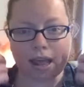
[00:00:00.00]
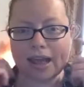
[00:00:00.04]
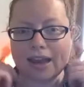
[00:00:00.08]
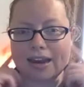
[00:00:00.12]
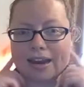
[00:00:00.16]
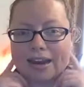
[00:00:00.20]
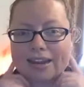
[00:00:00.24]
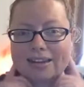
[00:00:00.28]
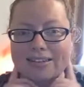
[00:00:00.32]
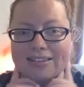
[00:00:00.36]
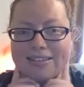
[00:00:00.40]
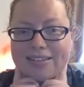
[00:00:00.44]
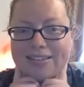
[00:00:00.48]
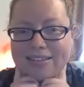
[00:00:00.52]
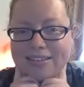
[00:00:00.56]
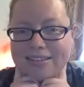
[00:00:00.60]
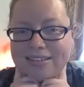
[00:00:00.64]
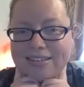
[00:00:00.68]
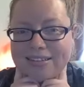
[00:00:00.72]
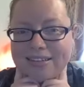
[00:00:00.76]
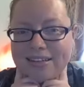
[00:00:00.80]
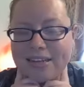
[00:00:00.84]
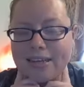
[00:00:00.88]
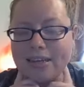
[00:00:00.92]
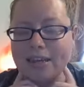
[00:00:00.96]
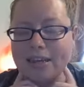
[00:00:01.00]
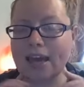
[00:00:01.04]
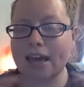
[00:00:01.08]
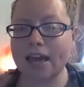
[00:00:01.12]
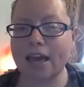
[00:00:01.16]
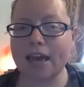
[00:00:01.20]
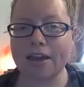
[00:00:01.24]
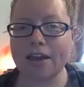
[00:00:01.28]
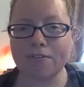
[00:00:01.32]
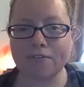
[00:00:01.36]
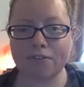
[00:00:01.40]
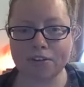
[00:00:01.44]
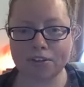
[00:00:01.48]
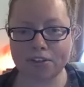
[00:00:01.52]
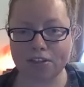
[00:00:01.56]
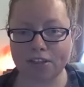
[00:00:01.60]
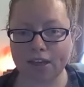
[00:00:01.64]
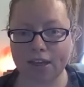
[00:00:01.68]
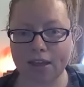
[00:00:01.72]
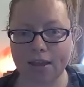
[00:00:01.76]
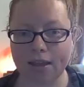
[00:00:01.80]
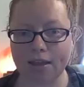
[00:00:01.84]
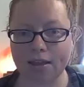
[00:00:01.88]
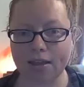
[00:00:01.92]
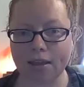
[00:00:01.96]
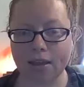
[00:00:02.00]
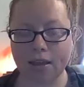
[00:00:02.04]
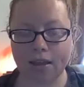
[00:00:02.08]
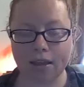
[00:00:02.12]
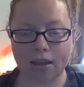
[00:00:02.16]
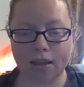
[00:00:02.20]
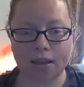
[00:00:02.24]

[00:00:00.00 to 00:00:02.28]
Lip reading: elasticity, everything